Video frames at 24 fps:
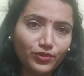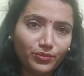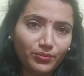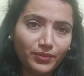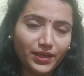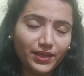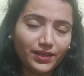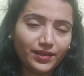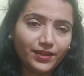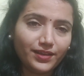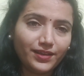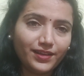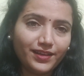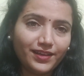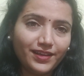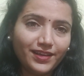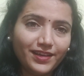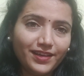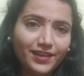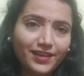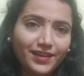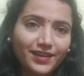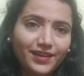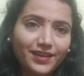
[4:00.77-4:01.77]
women.
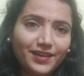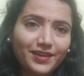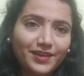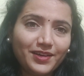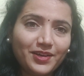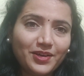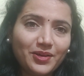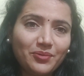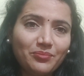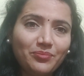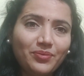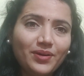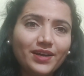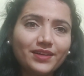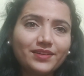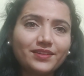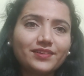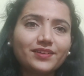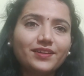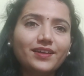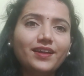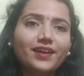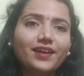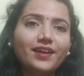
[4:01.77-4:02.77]
But
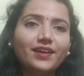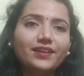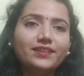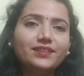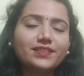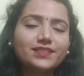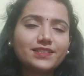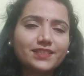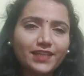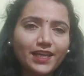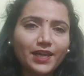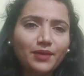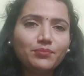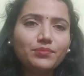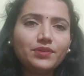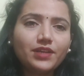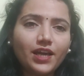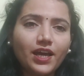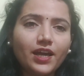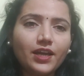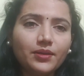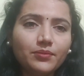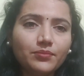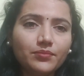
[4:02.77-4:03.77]
at the same
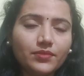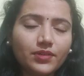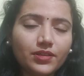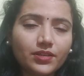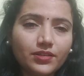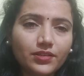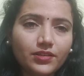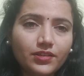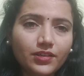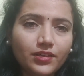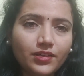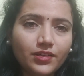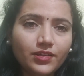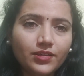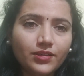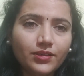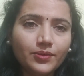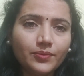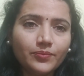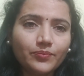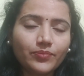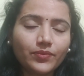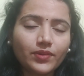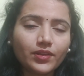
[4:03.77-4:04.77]
time,
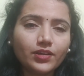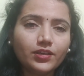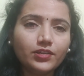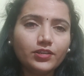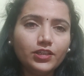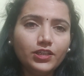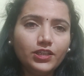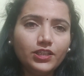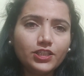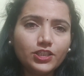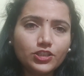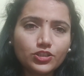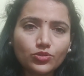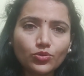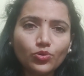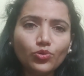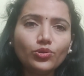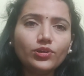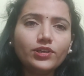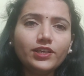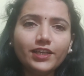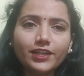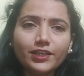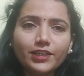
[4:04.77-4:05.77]
it is
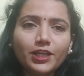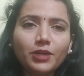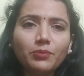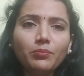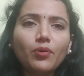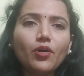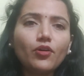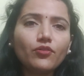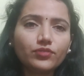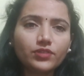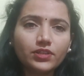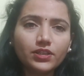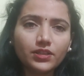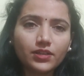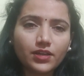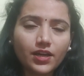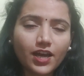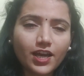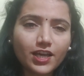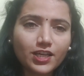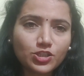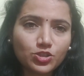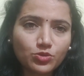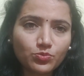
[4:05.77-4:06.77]
only a tip of the
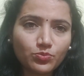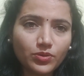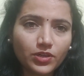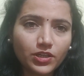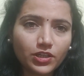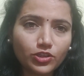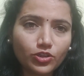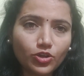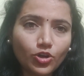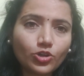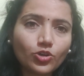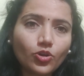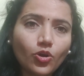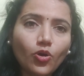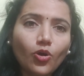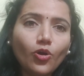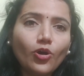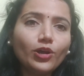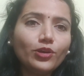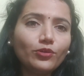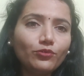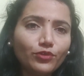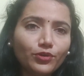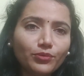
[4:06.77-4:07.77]
iceberg. Not
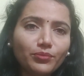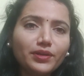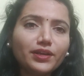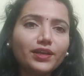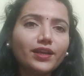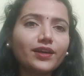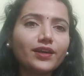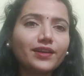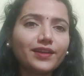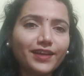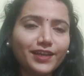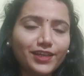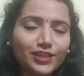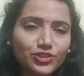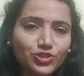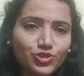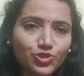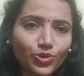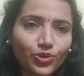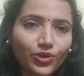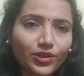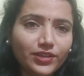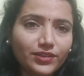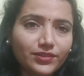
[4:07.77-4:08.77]
all women are
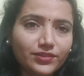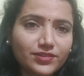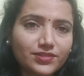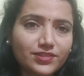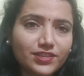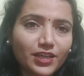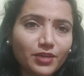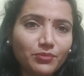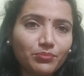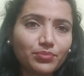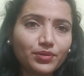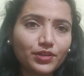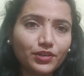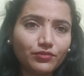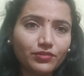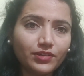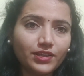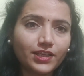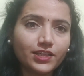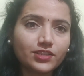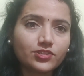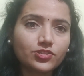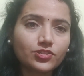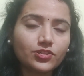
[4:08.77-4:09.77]
enjoying the same
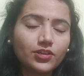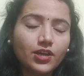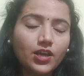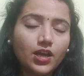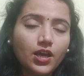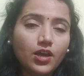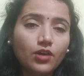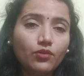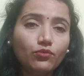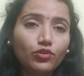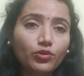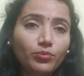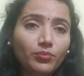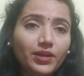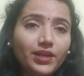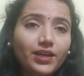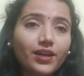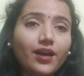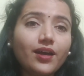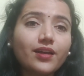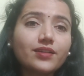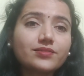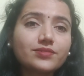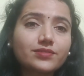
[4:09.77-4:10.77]
privilege. Women
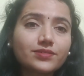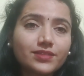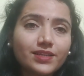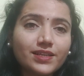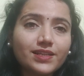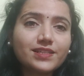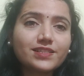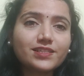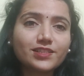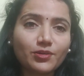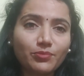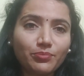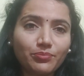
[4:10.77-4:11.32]
are still